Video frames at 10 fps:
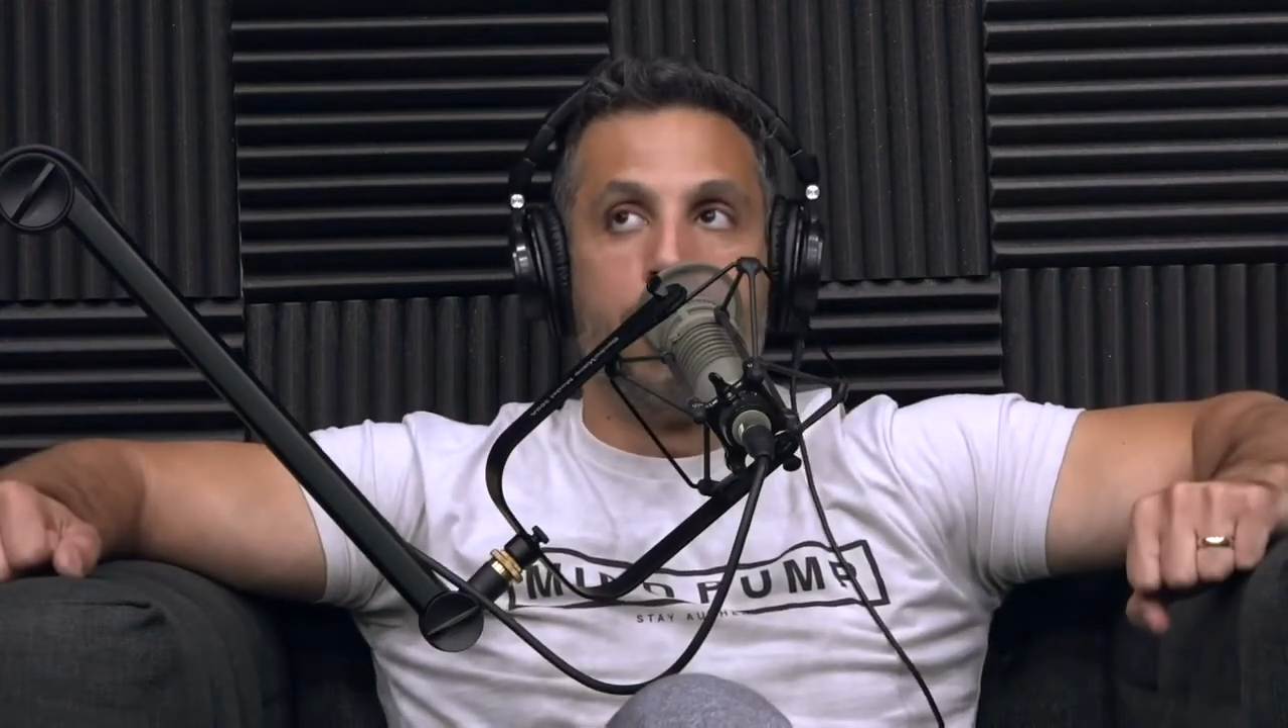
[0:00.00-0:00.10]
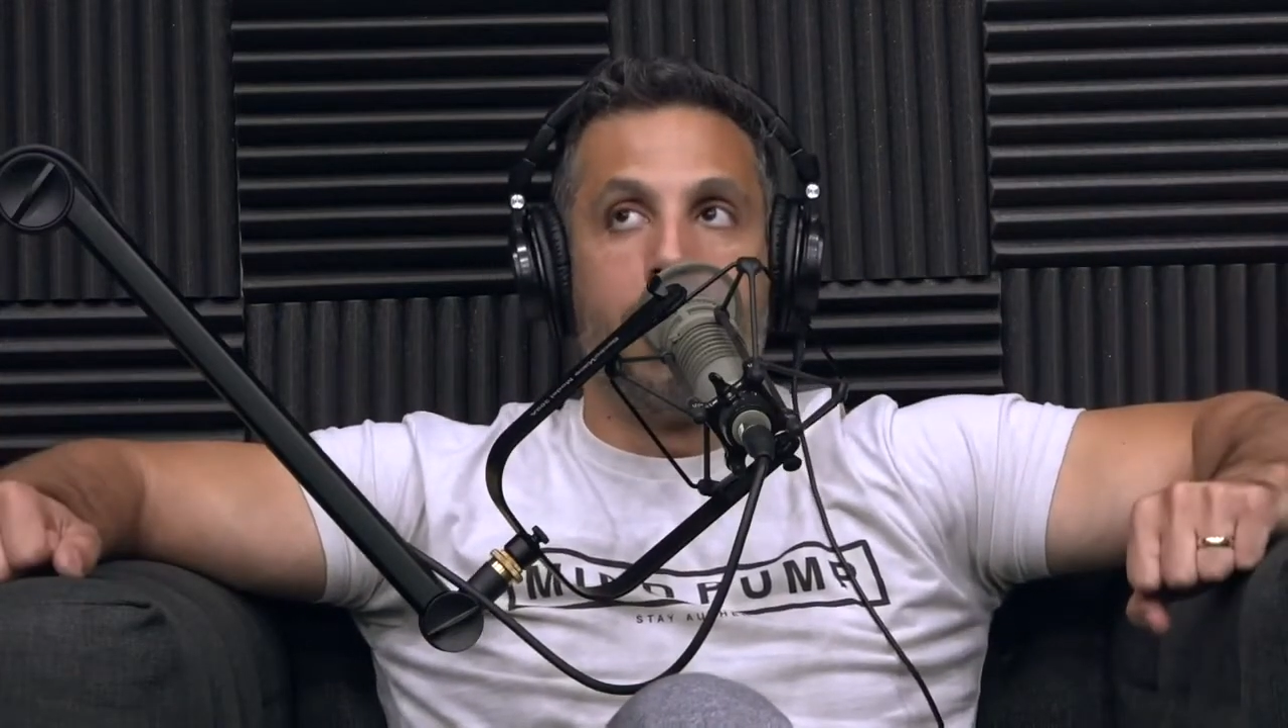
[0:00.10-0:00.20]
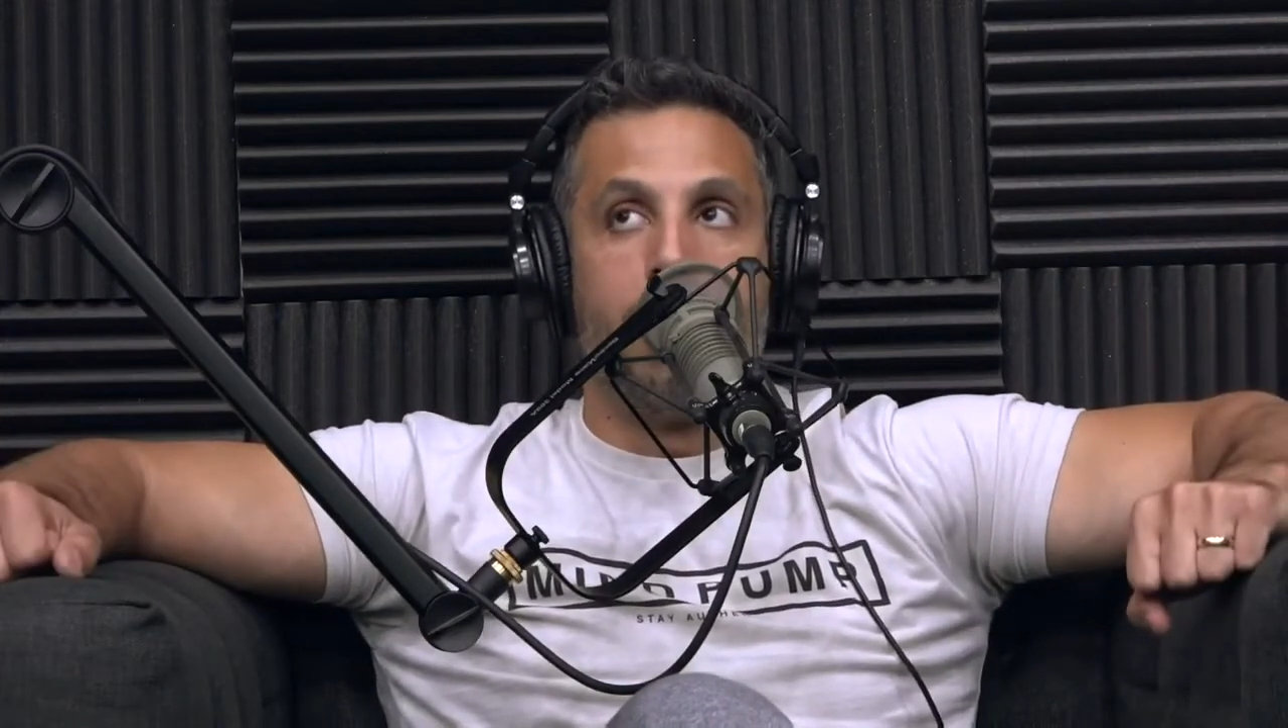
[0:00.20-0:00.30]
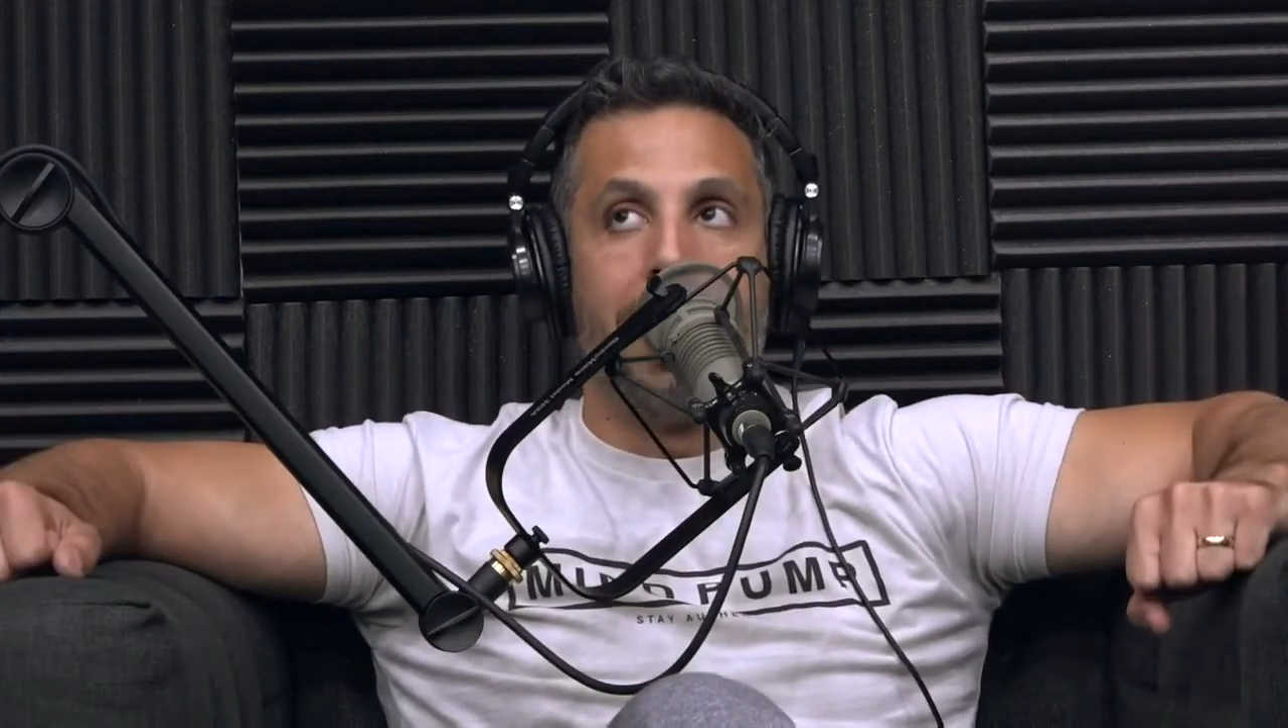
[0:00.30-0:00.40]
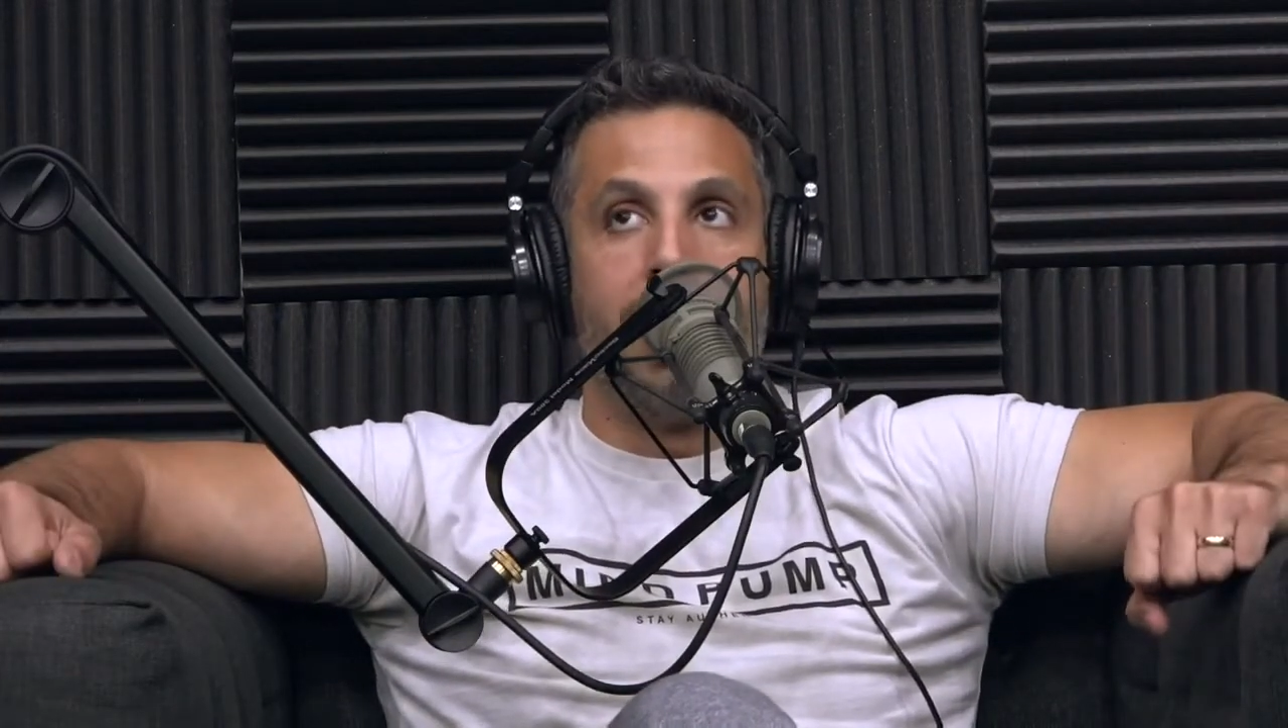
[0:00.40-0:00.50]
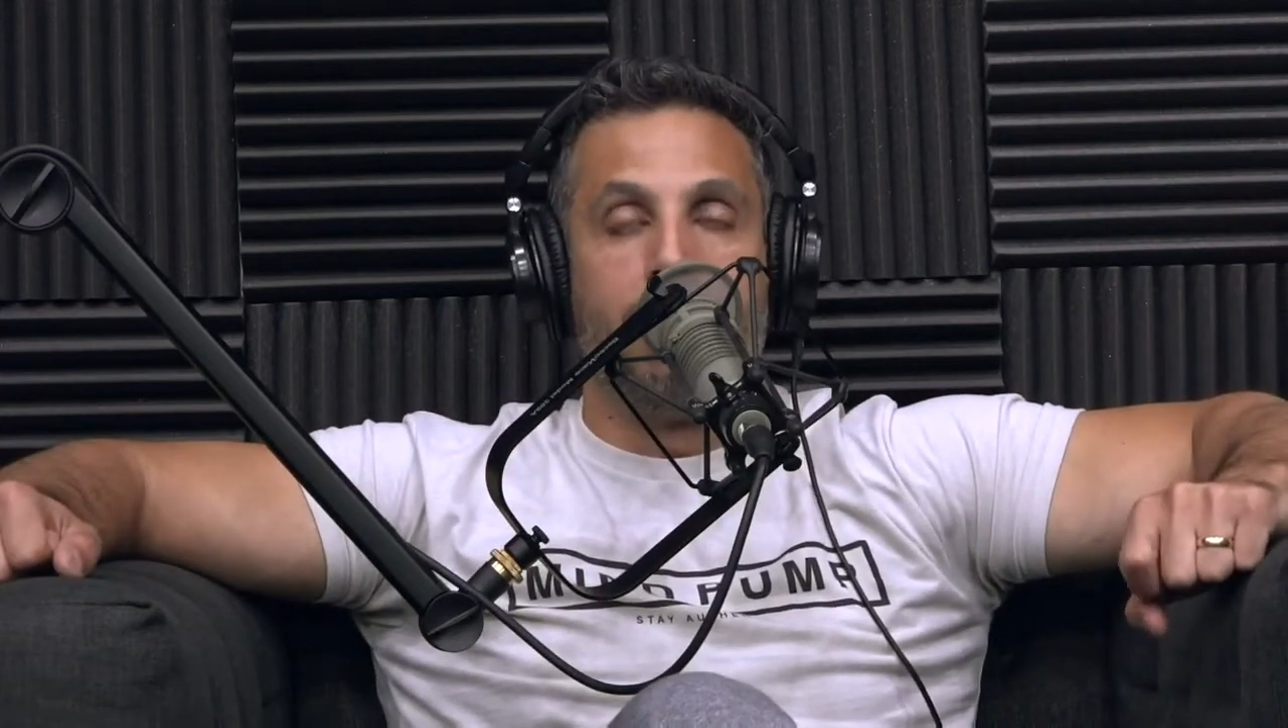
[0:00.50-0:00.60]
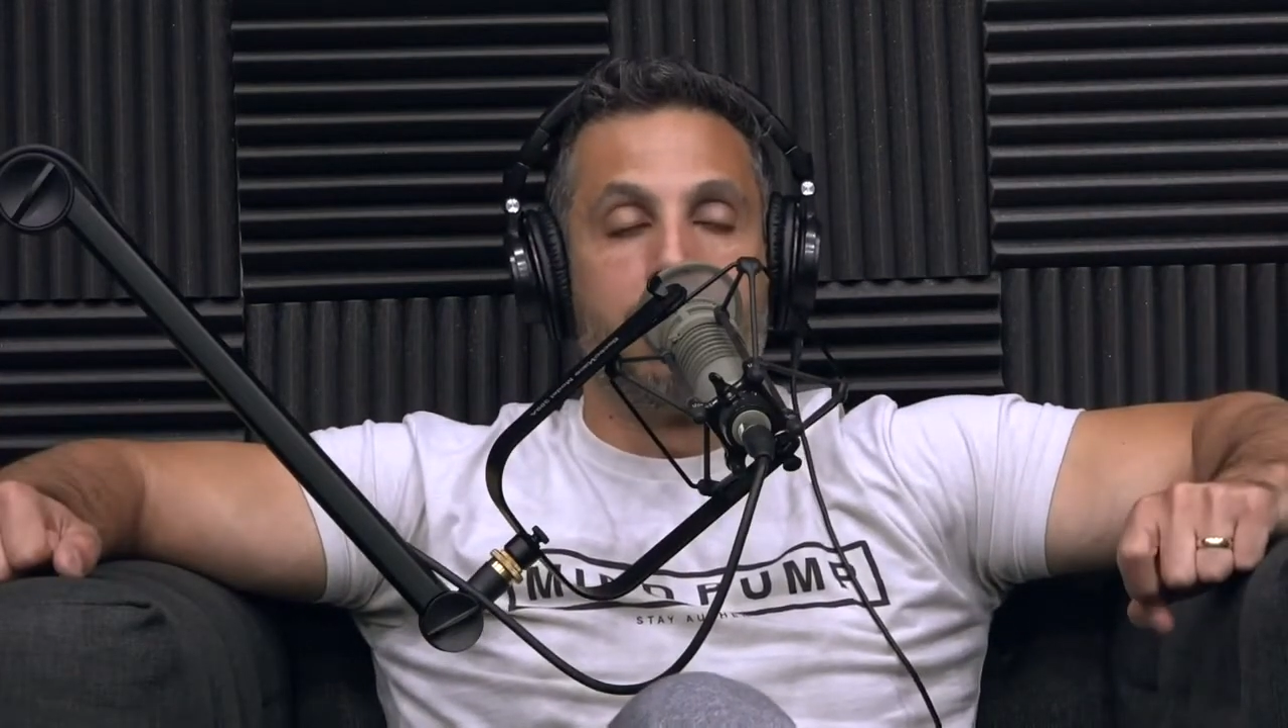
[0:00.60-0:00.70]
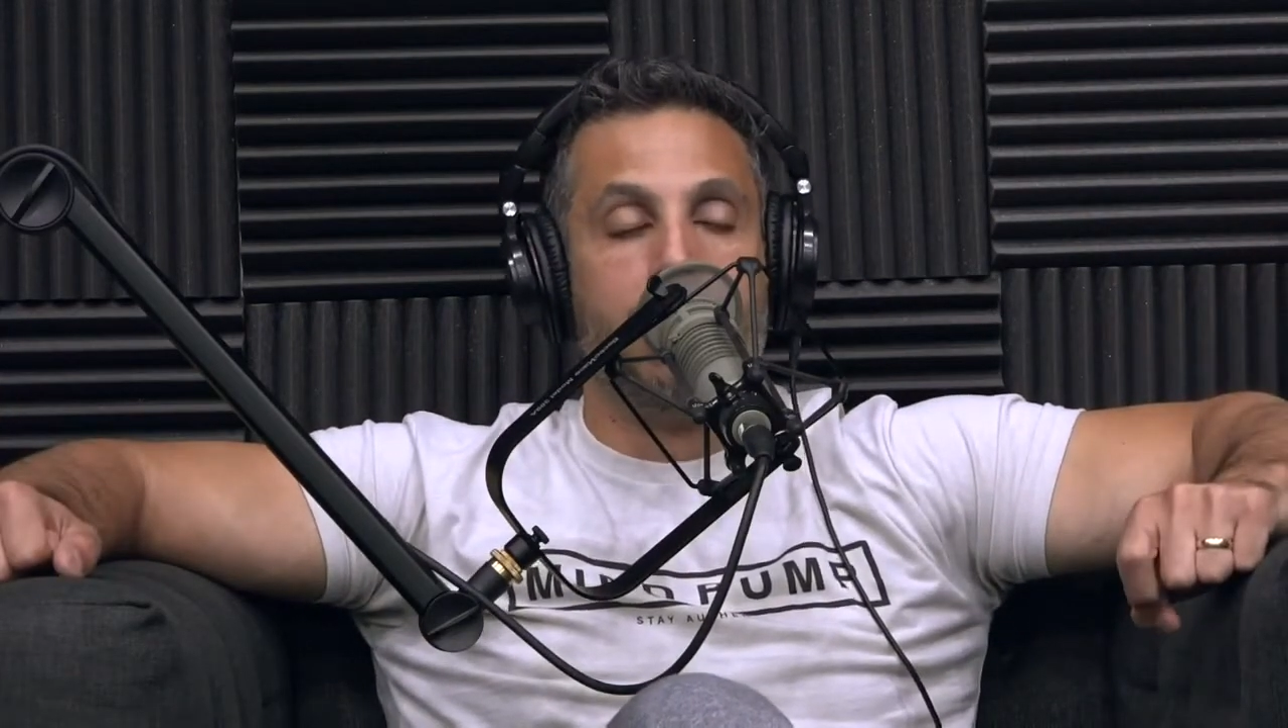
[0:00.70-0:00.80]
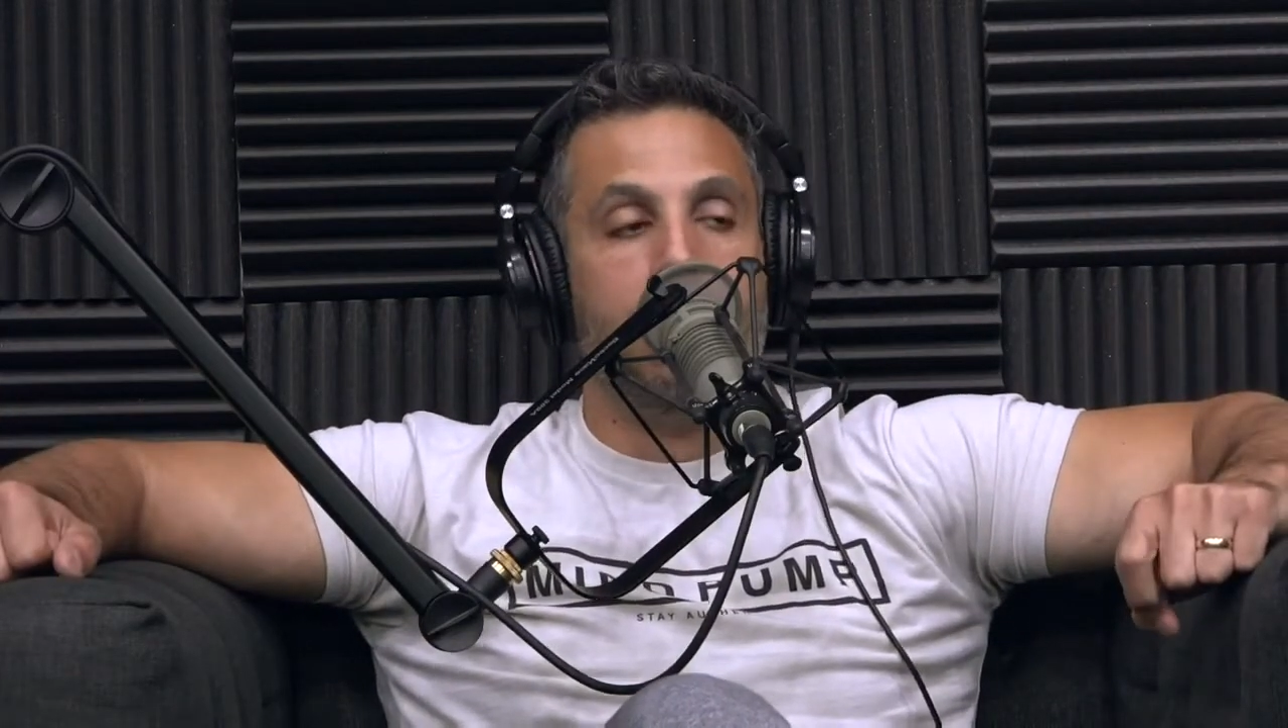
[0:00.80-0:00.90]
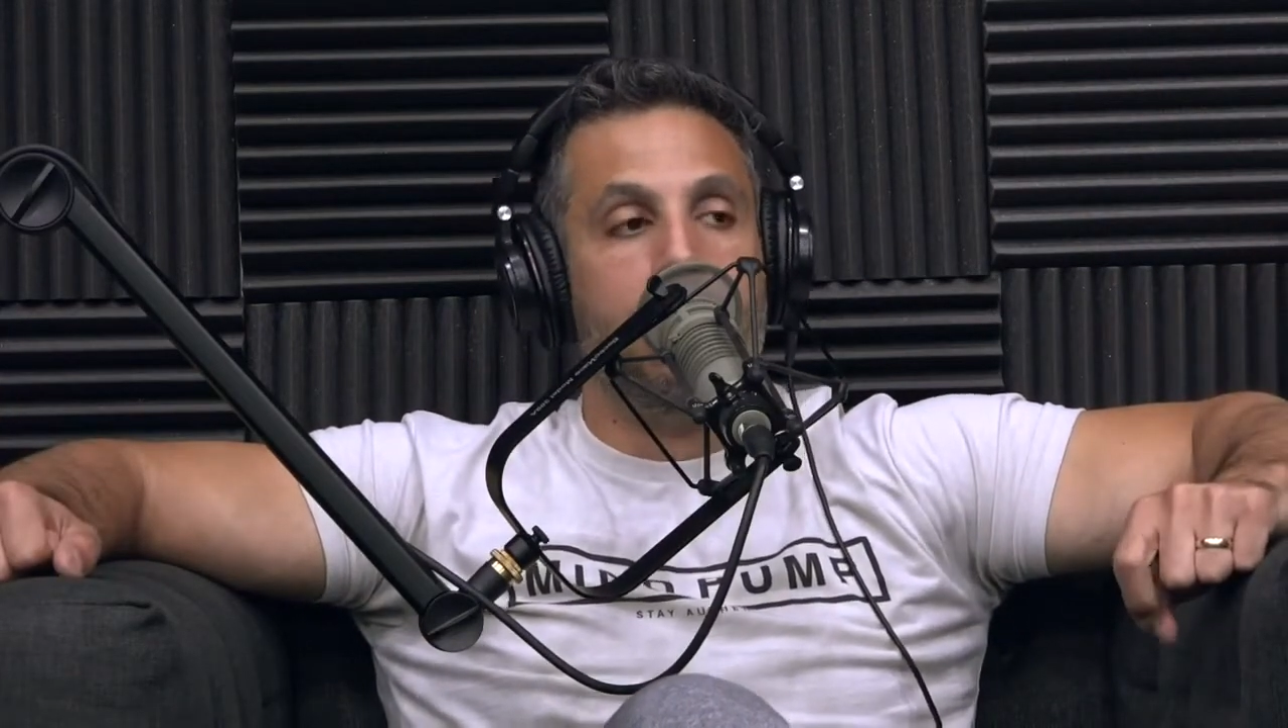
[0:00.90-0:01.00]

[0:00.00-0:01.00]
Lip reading: or 300 pounds